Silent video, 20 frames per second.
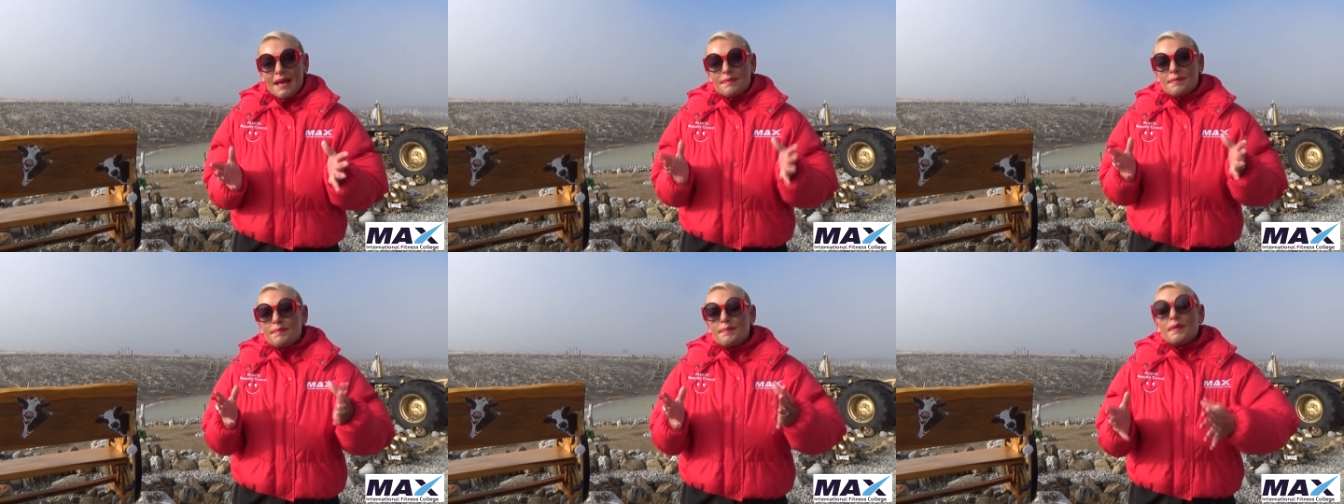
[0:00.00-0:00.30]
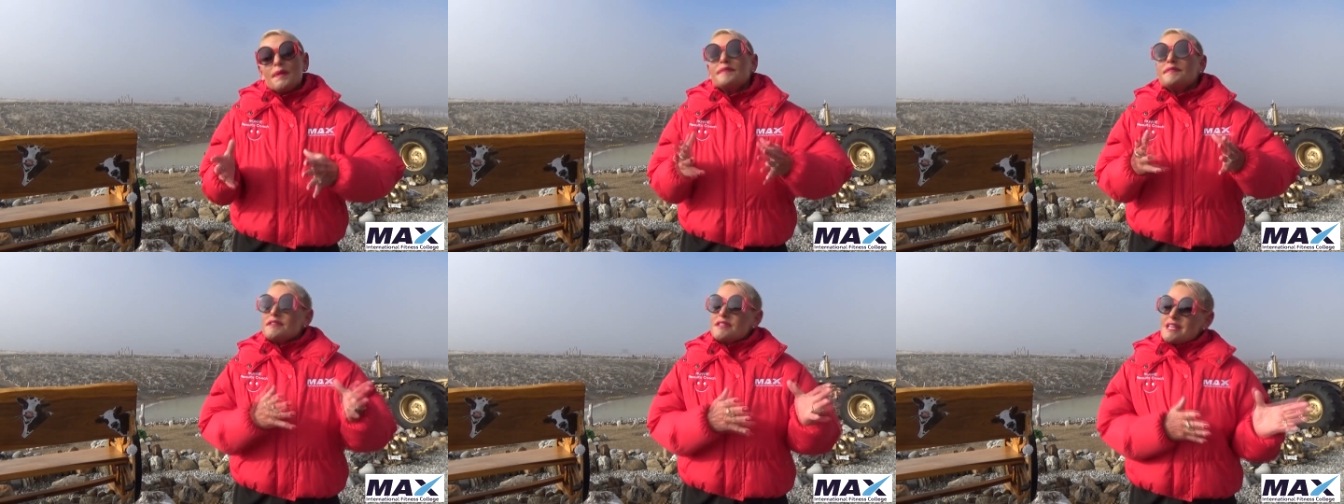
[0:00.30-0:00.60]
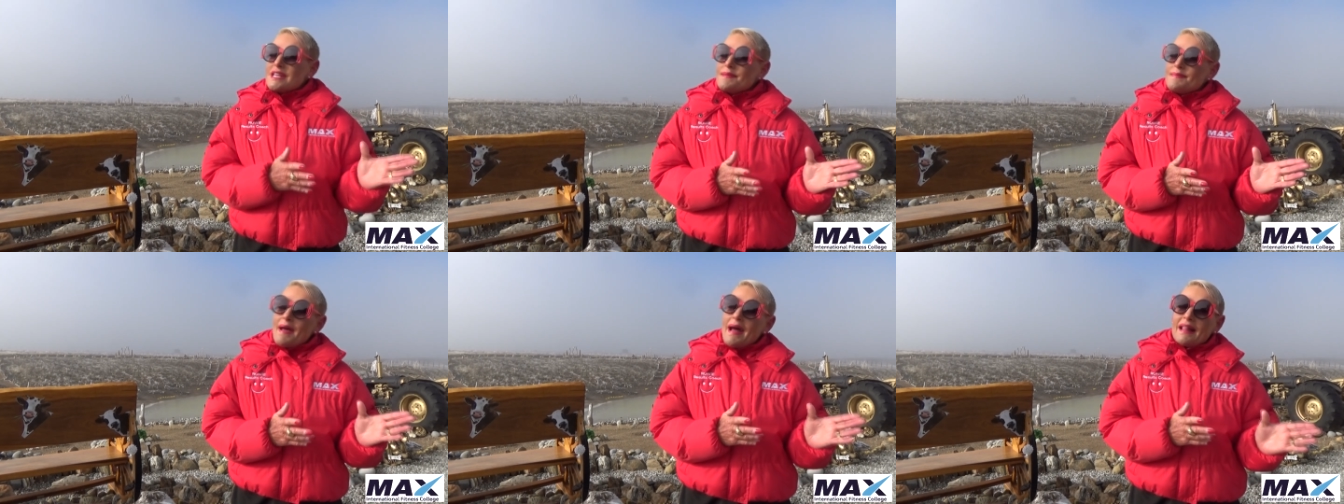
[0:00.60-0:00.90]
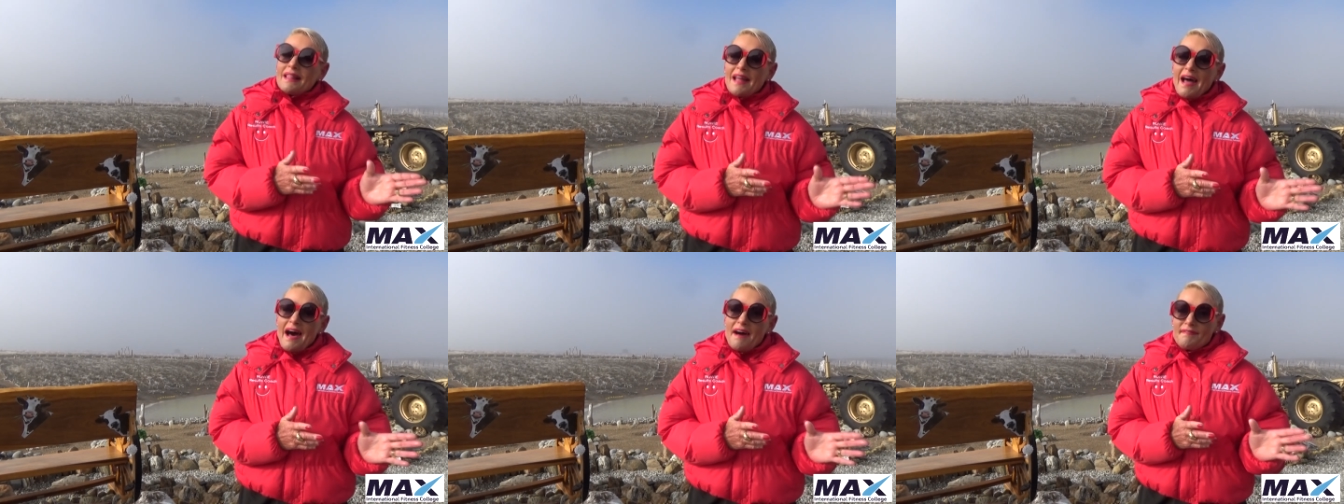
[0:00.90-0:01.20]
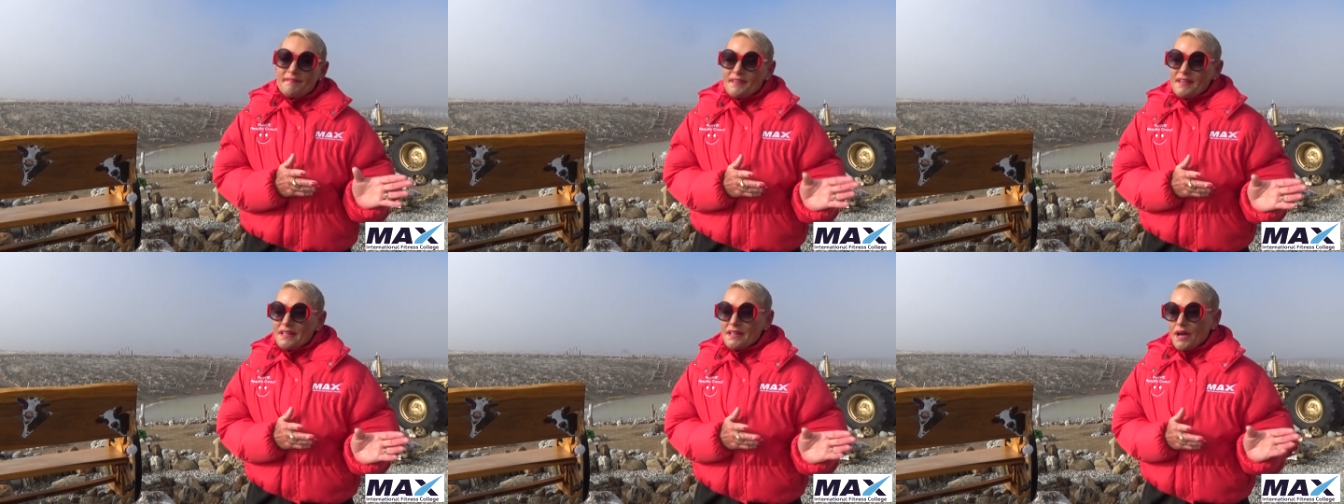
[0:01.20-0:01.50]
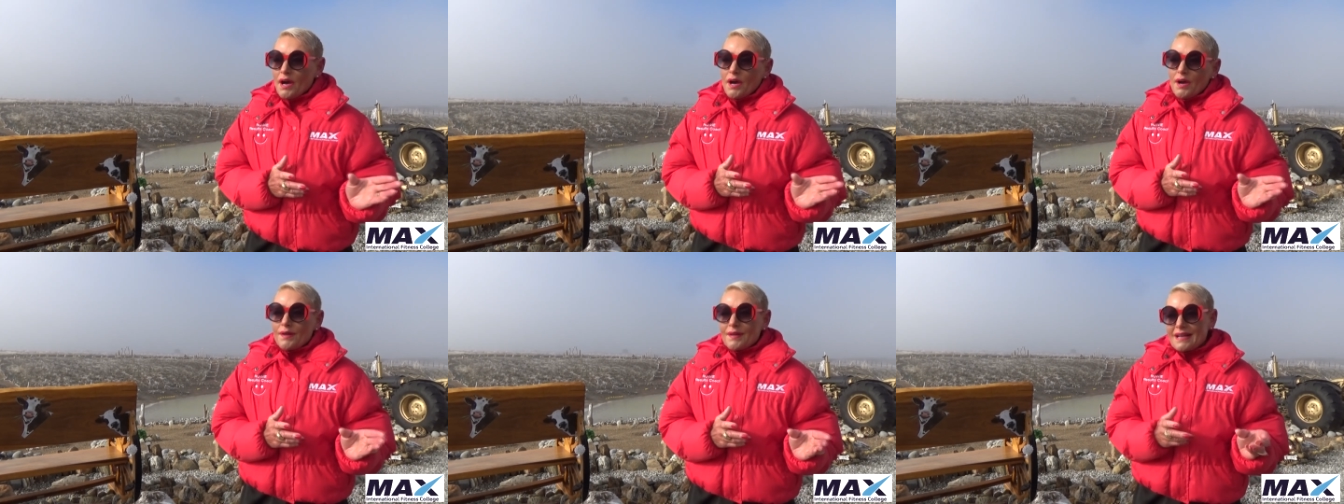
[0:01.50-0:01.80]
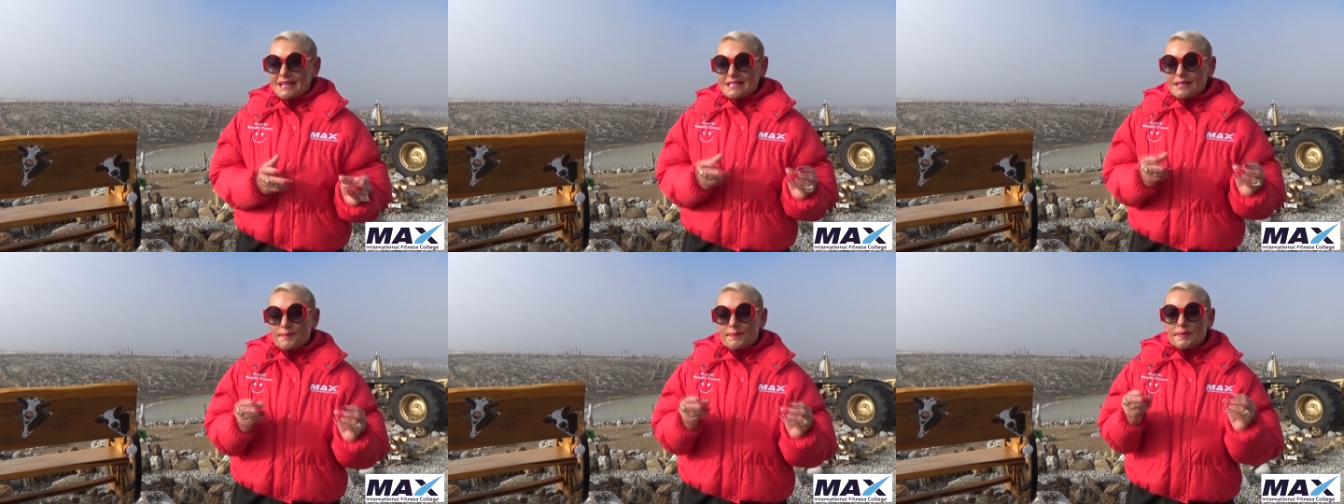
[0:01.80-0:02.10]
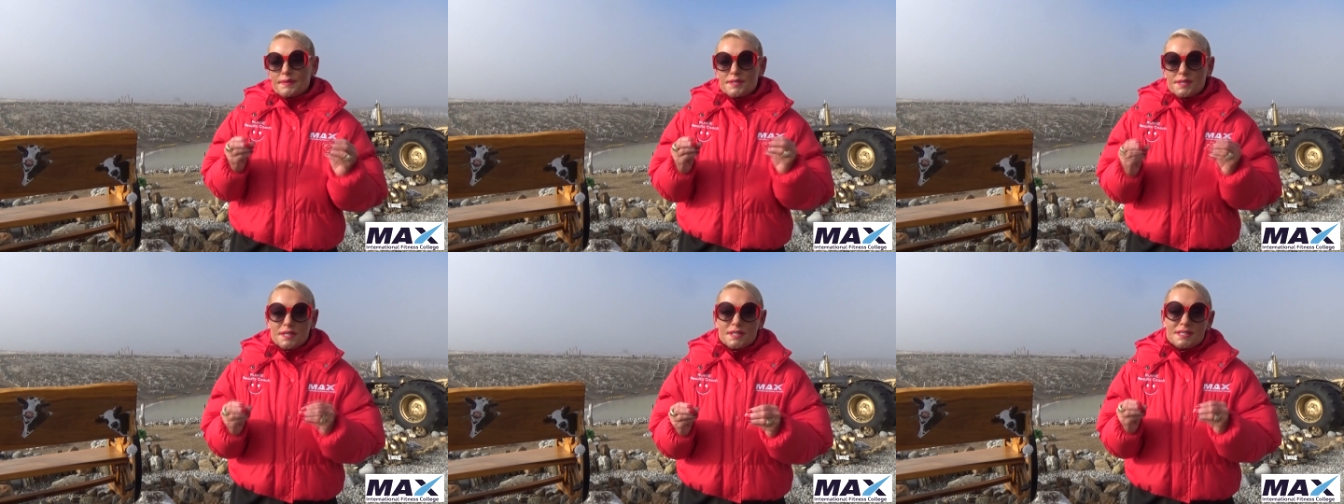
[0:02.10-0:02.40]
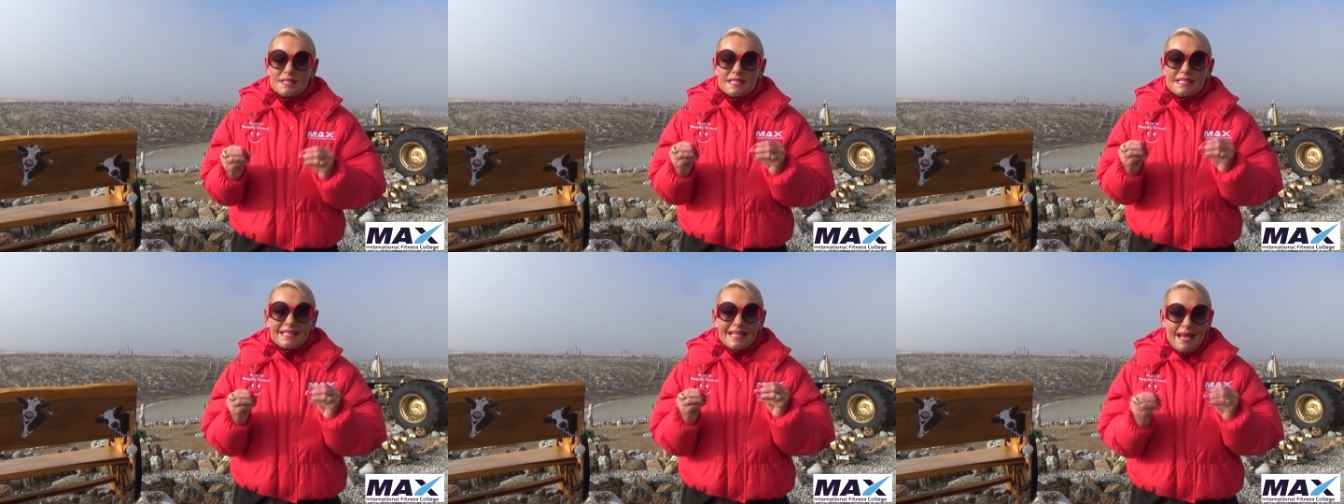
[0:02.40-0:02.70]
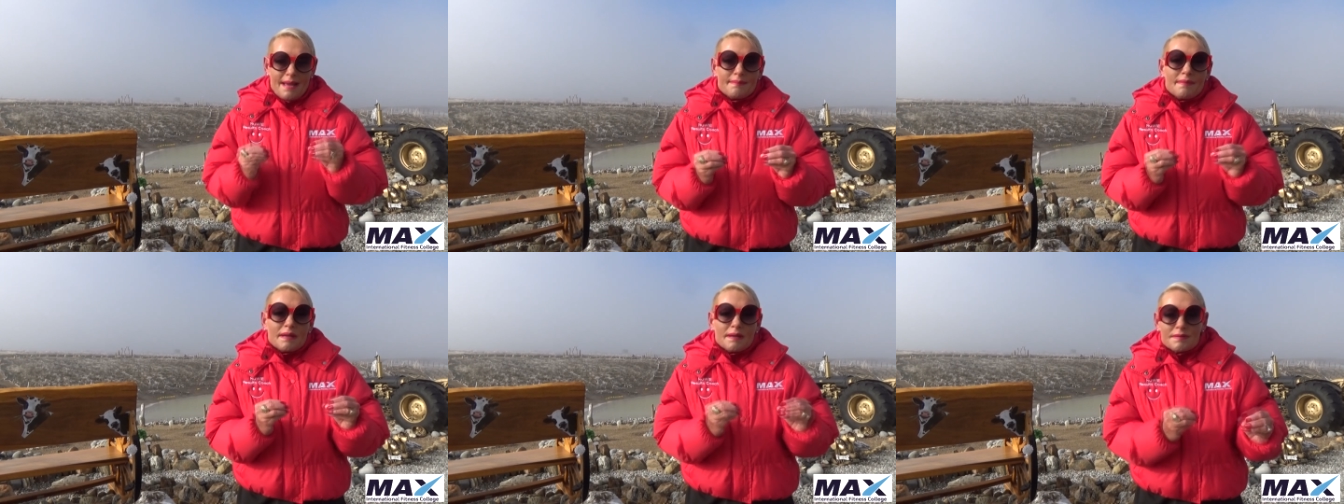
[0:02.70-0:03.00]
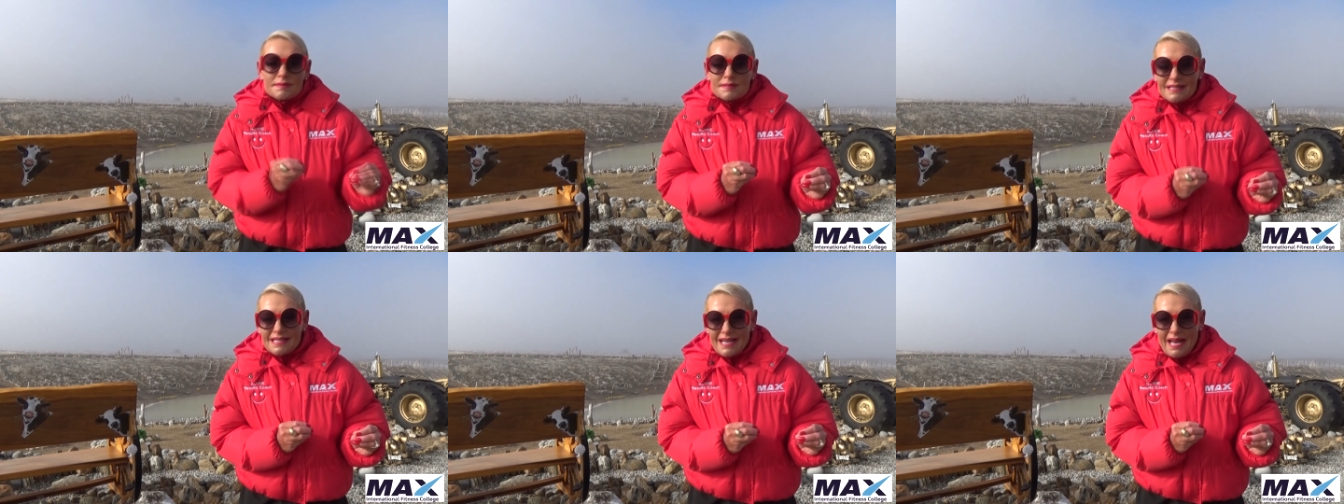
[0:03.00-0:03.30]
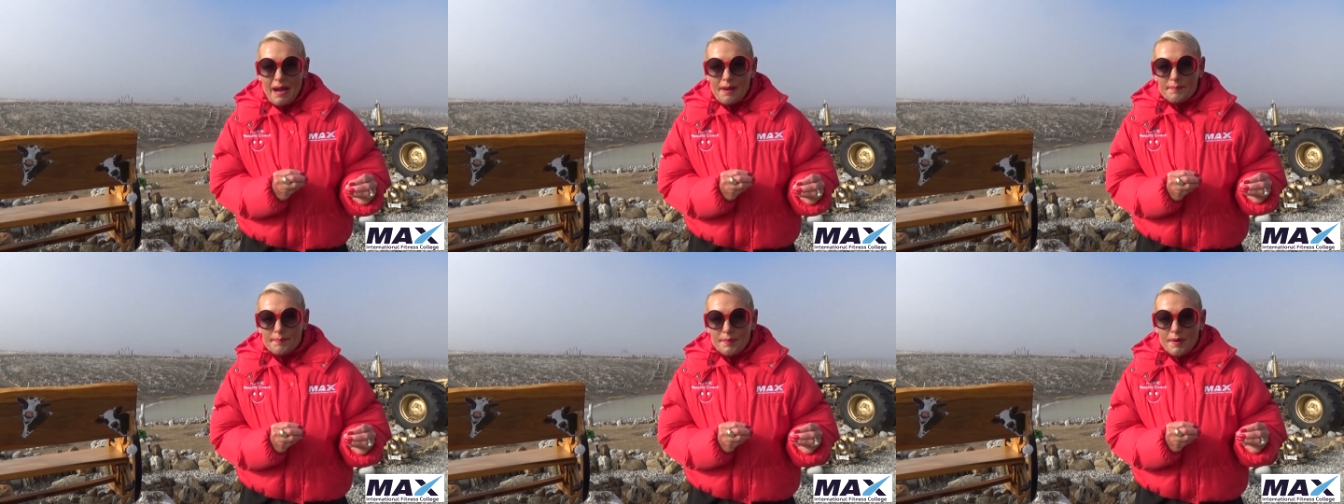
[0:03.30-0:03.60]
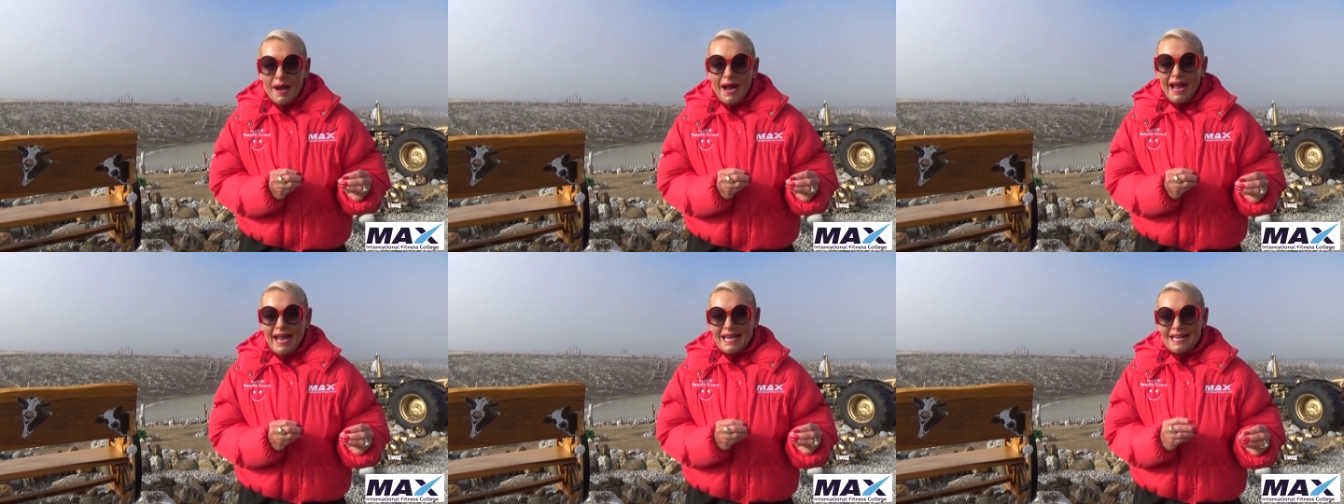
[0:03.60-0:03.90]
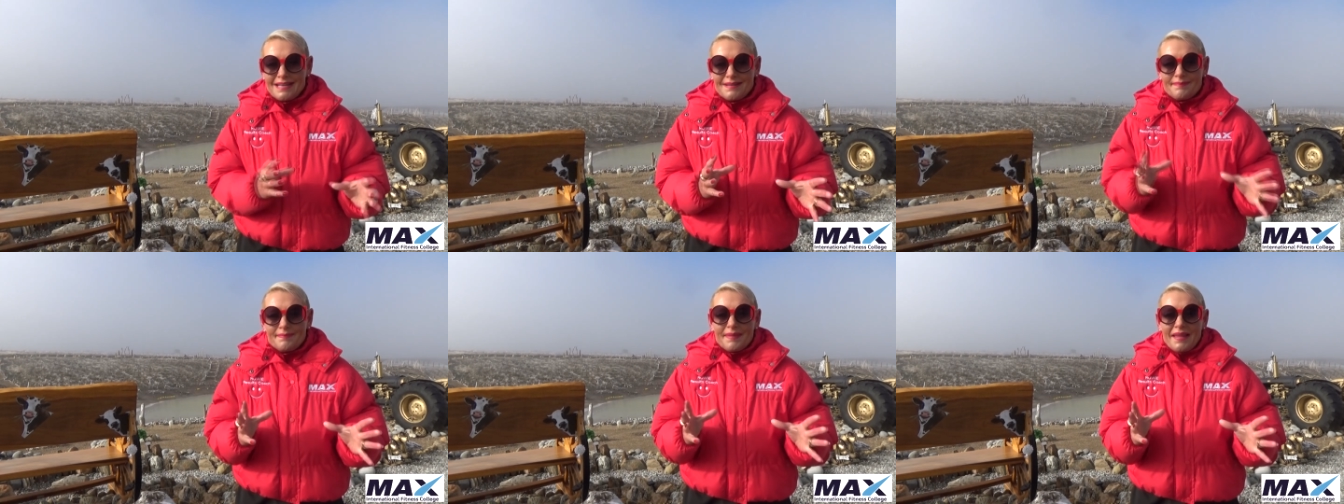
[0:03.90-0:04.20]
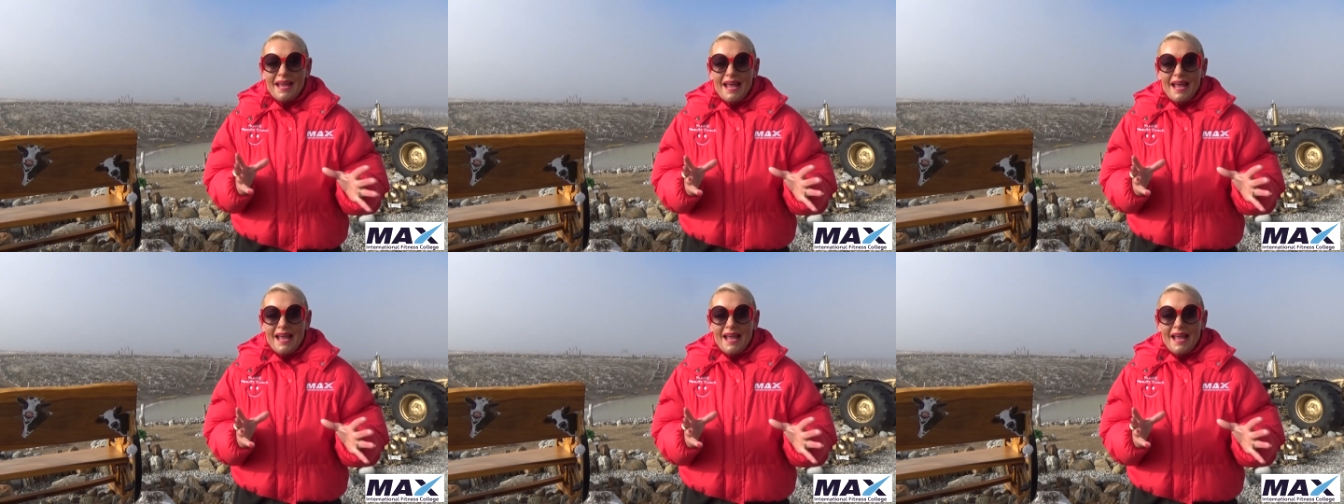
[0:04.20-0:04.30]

The beautiful thing about laughing, though, is it produces chemicals in our brain